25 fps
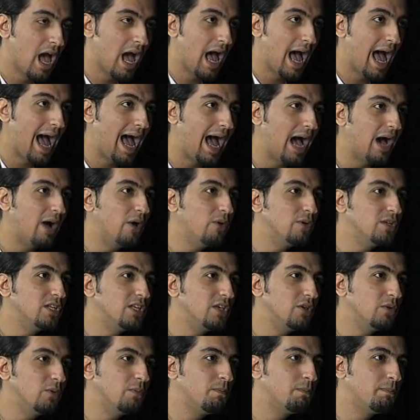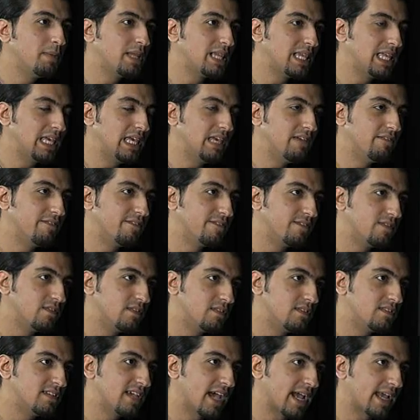how do you believe
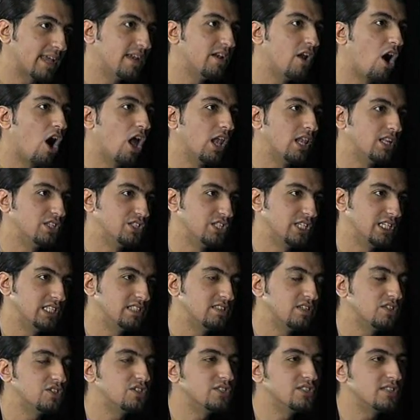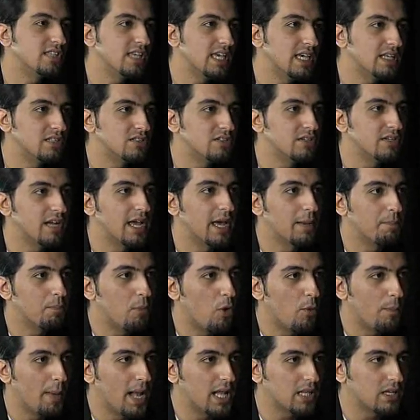technology, such as the internet,
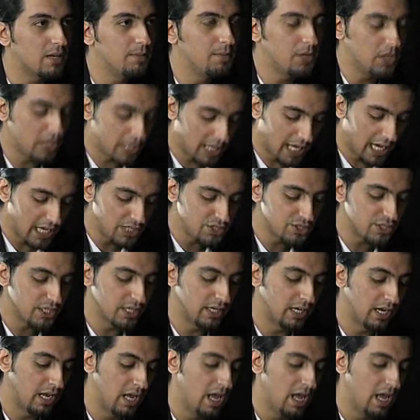mobile communication,